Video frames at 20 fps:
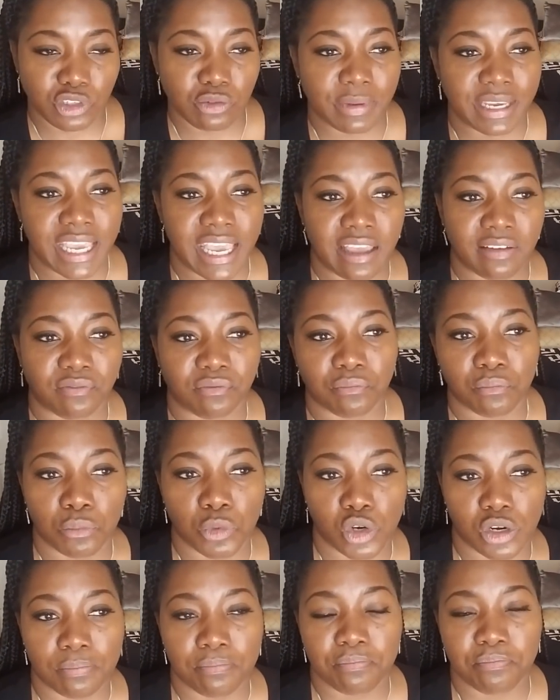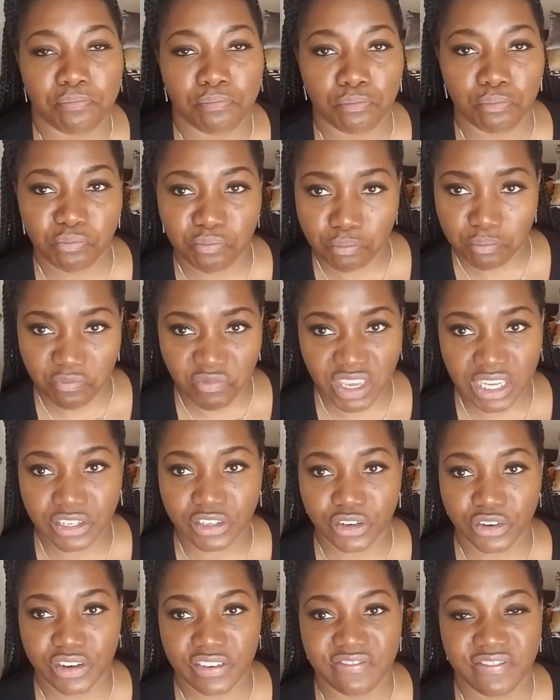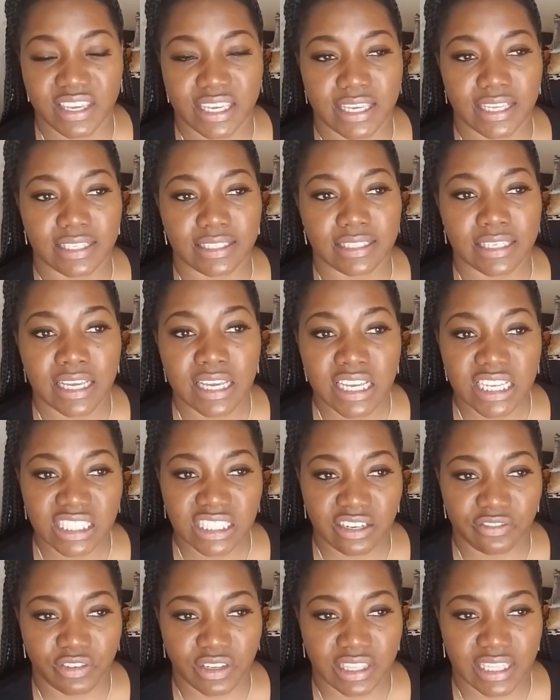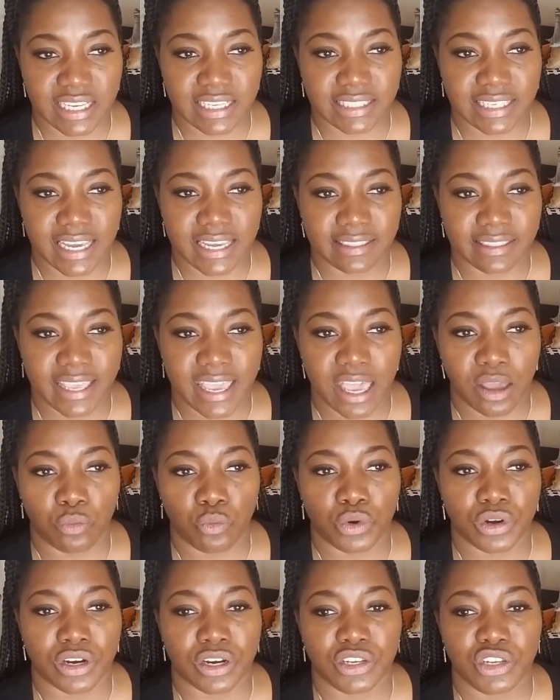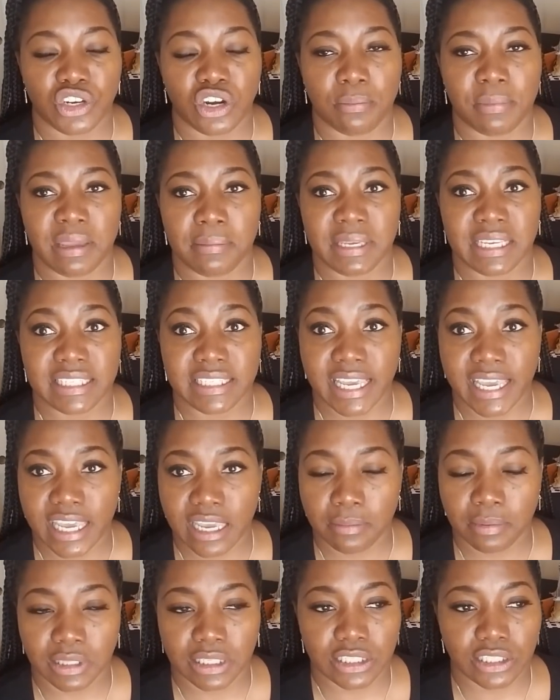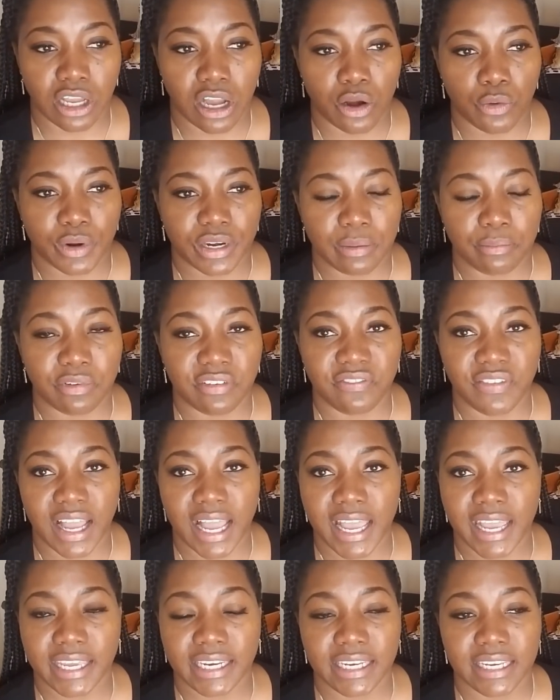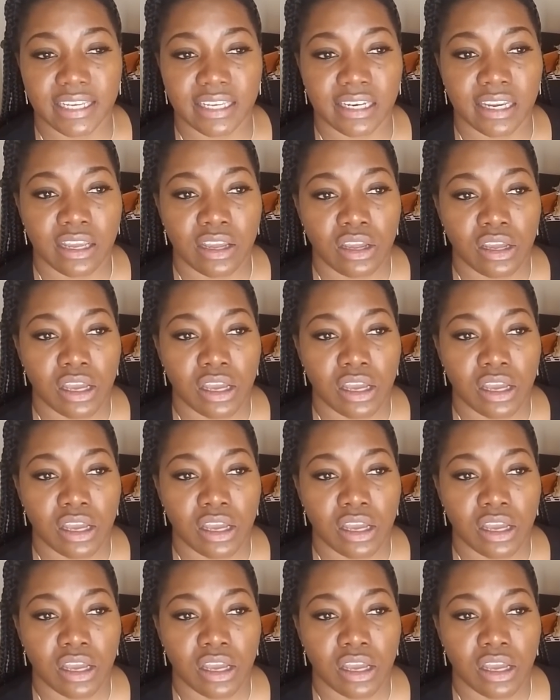You may have more vendor events, different things like that, where maybe a table is already provided,